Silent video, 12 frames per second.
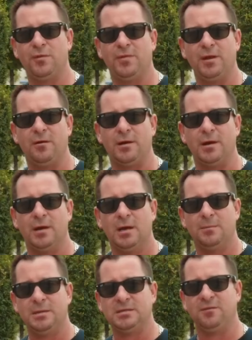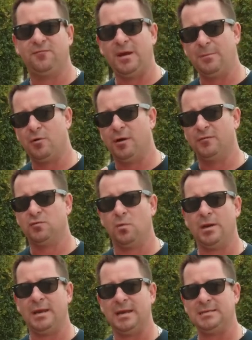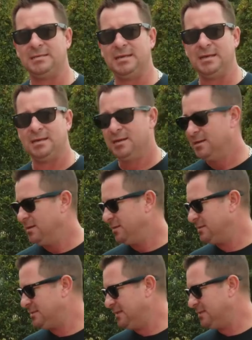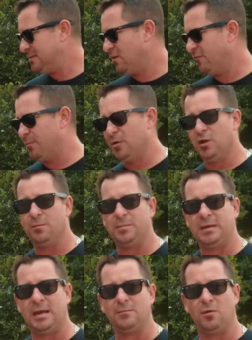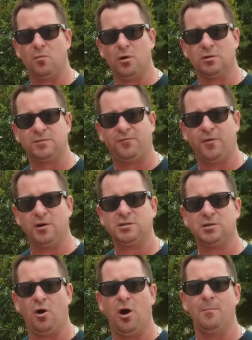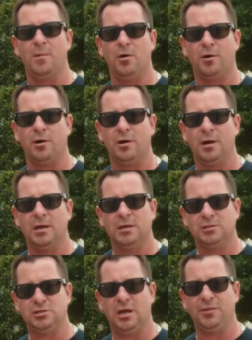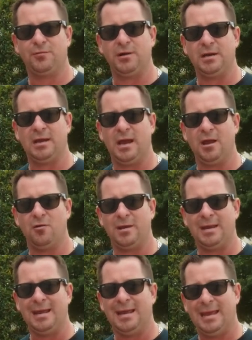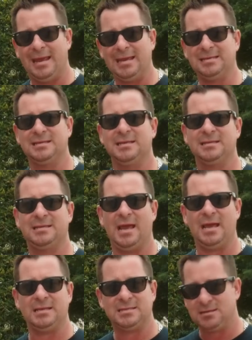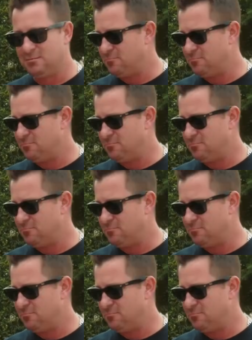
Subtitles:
the theory? Because in February of 2018, the Steeda Silver Bullet became the world's first all-motor Gen 3 Coyote into the 10s